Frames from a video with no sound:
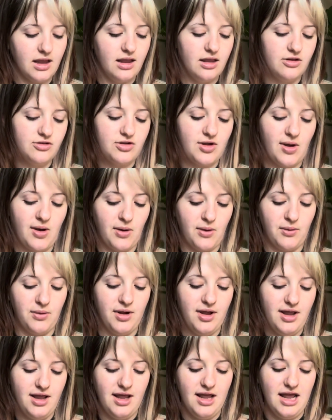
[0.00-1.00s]
so
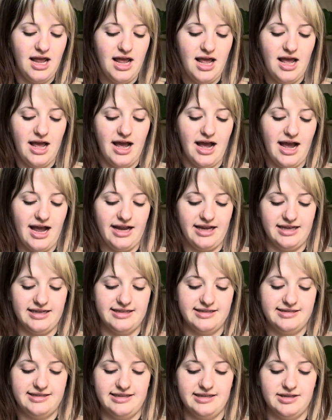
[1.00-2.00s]
I get to
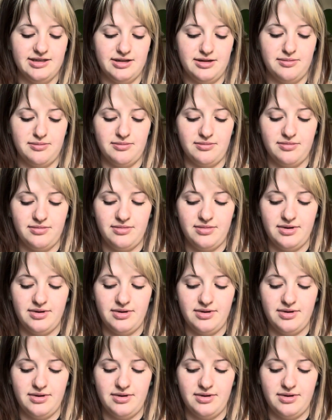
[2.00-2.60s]
see them